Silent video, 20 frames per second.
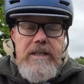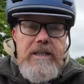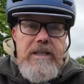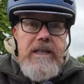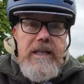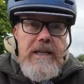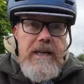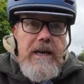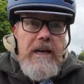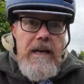
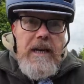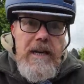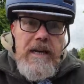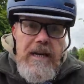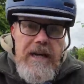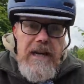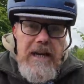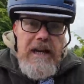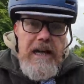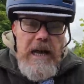see
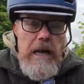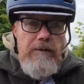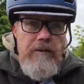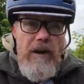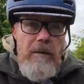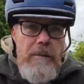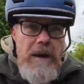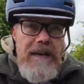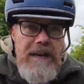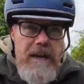if I
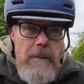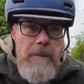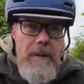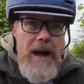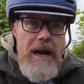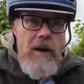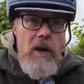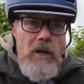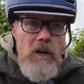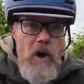make it
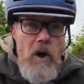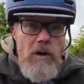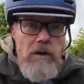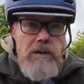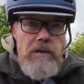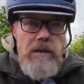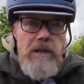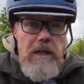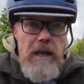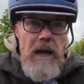back or
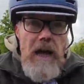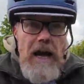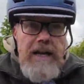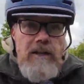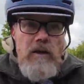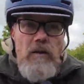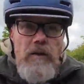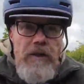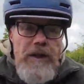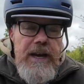not. I
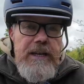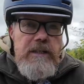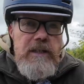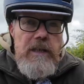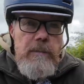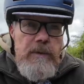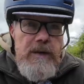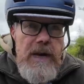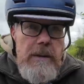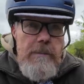don't think it's
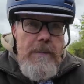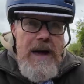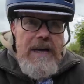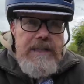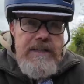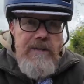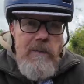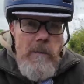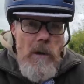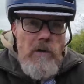going to be a
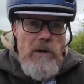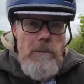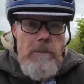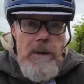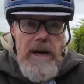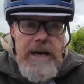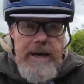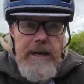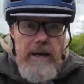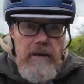massive amount of
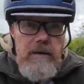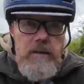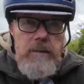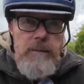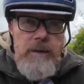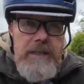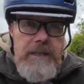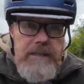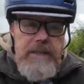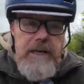miles,
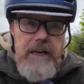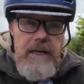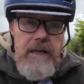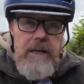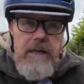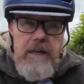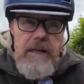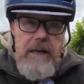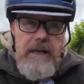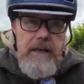but
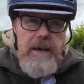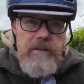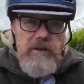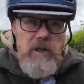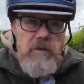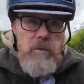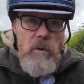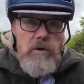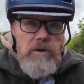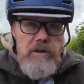let's
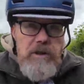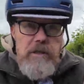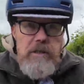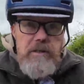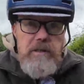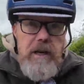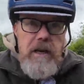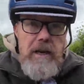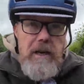just watch this